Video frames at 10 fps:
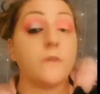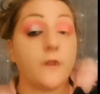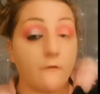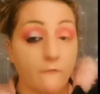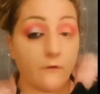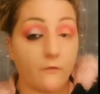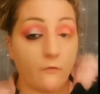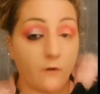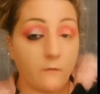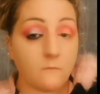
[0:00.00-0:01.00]

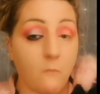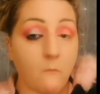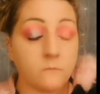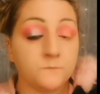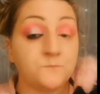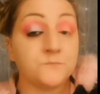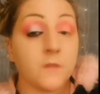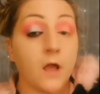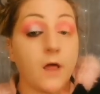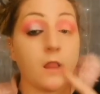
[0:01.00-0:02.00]
Definitely.
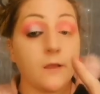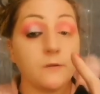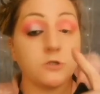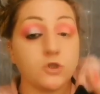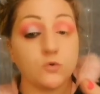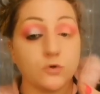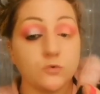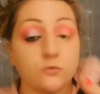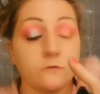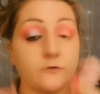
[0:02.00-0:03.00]
Let me show
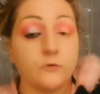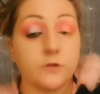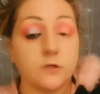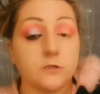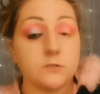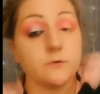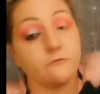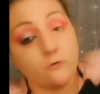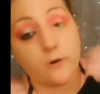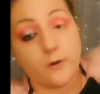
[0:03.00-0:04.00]
you a few things
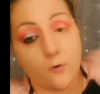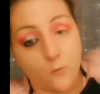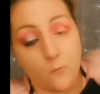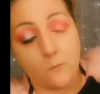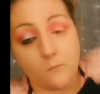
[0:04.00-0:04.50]
before I go.